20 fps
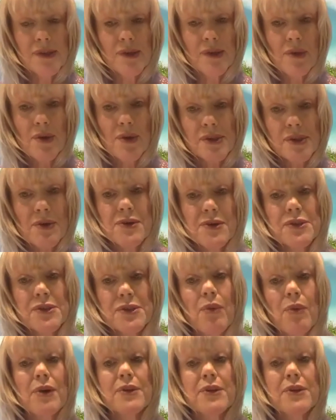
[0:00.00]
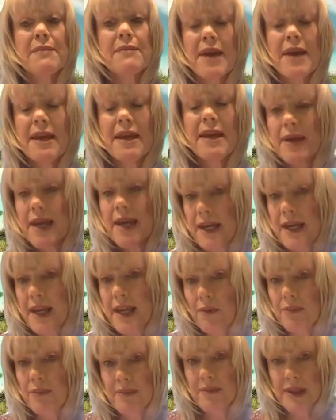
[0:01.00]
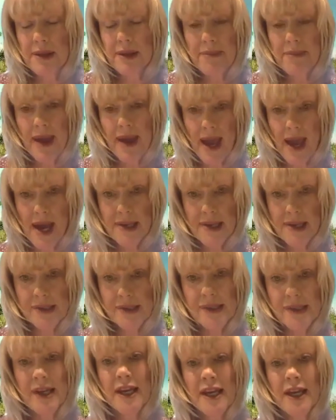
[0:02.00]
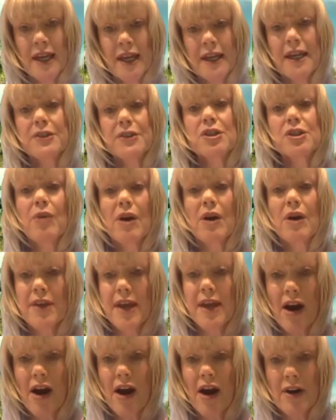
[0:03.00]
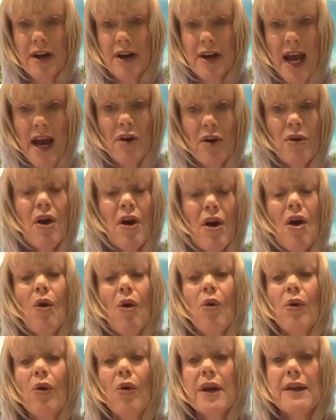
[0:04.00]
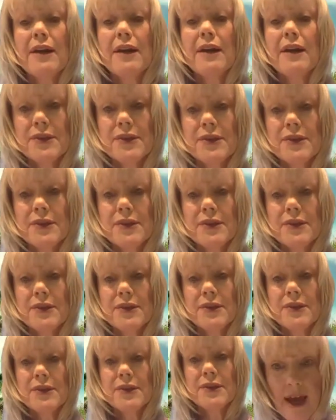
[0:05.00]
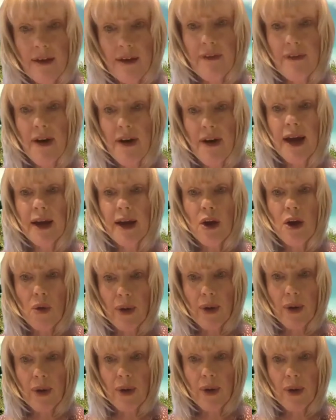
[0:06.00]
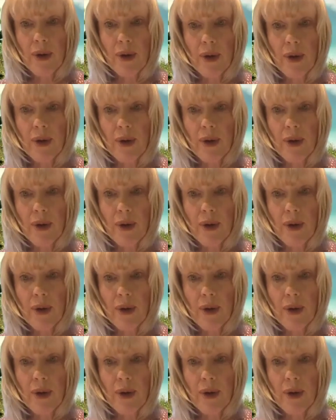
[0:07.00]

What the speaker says: So those are the supports that maybe had helped them in the past get to where they are now, or even supports that they have ongoing.